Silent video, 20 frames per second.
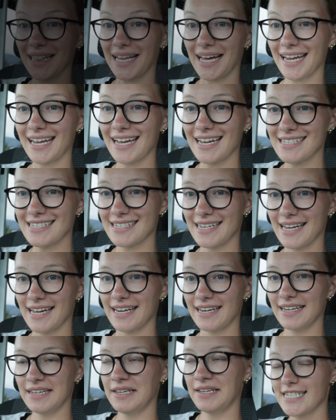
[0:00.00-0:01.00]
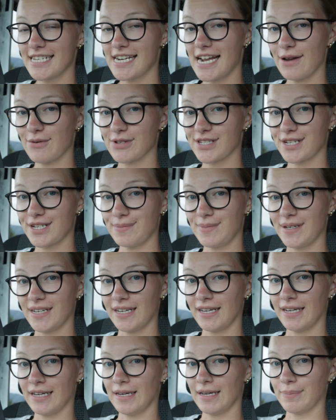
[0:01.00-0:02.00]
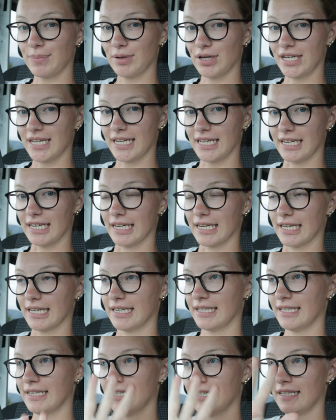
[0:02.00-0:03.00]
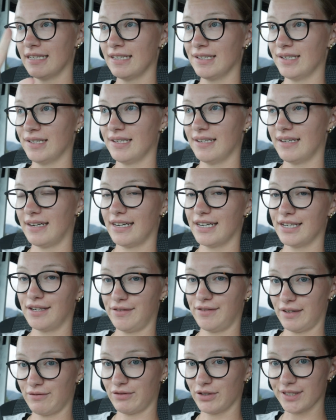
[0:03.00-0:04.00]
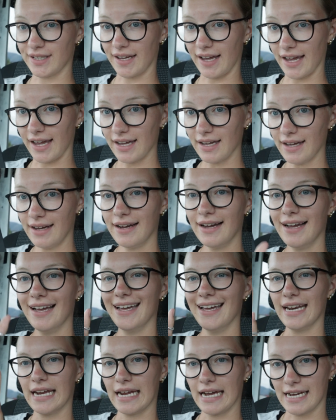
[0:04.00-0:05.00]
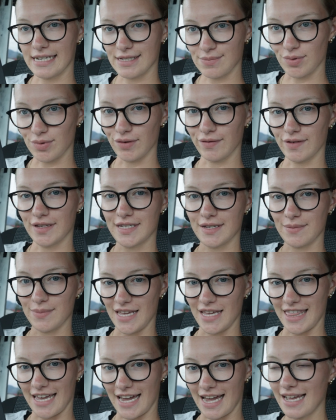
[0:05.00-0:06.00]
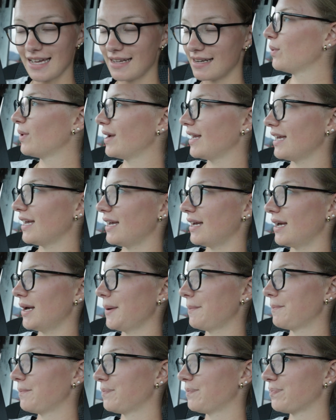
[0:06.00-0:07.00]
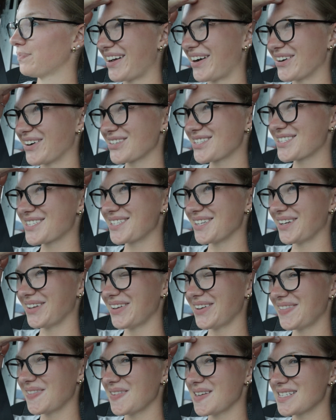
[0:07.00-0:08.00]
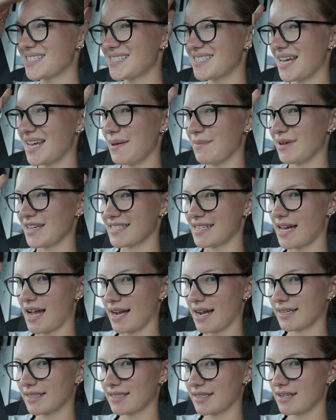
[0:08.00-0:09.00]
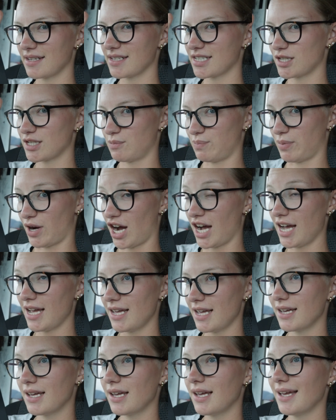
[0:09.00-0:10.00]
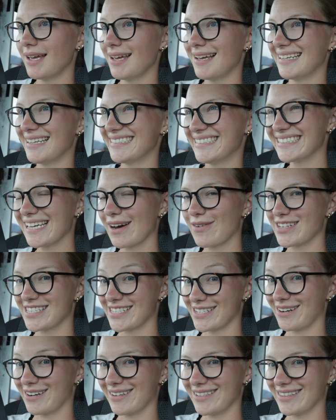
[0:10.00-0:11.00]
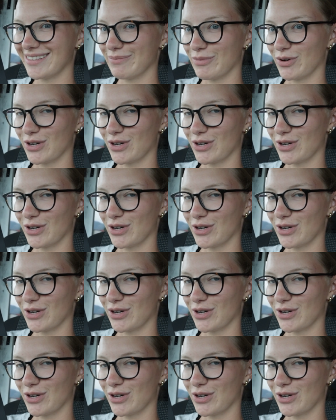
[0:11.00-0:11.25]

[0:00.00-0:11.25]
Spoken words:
Like I said, today was going to be a pretty uneventful day, and it has proven to be that. We are still in the same exact spot that we started the